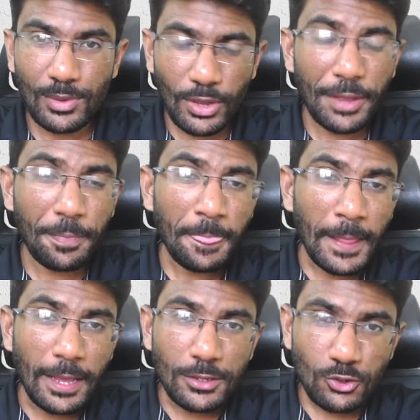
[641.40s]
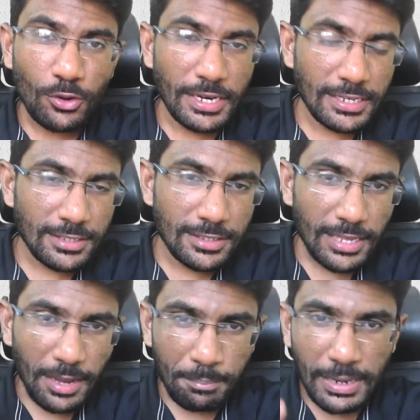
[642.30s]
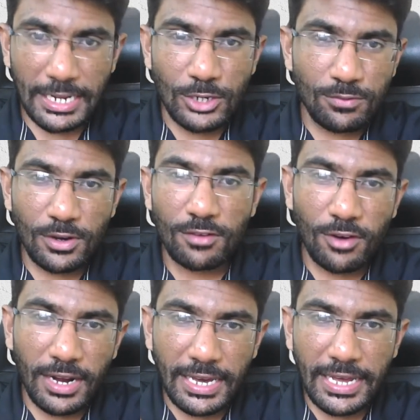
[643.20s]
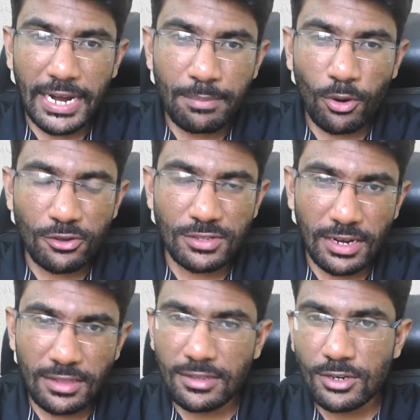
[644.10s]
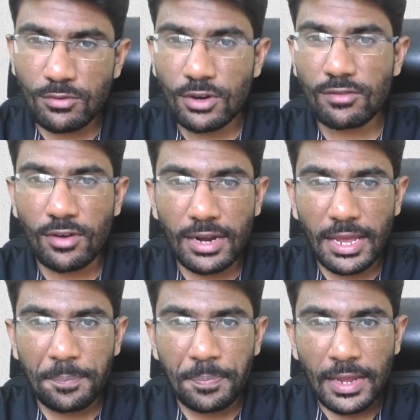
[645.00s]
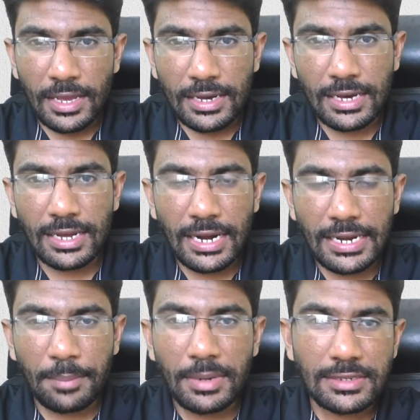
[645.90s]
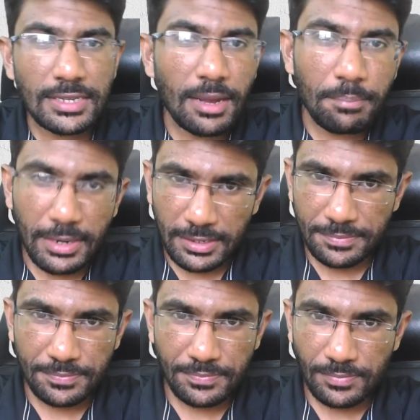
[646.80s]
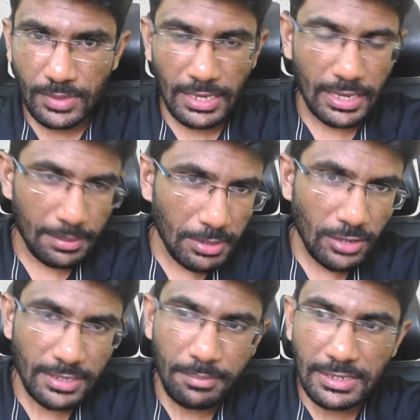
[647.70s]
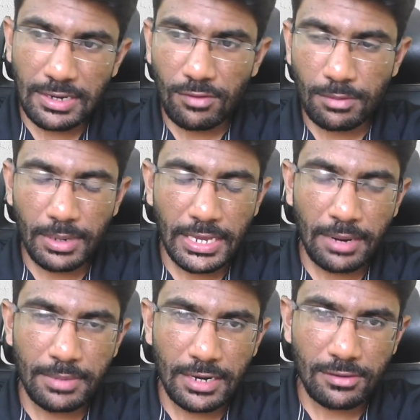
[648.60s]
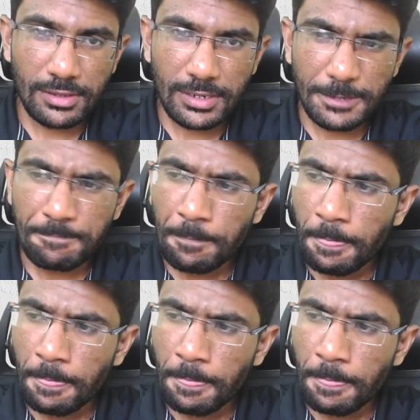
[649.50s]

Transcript: Okay. So it is better to work for a great boss rather than to work for a great MNC company. Okay. Because MNC work paninga appadina vandu,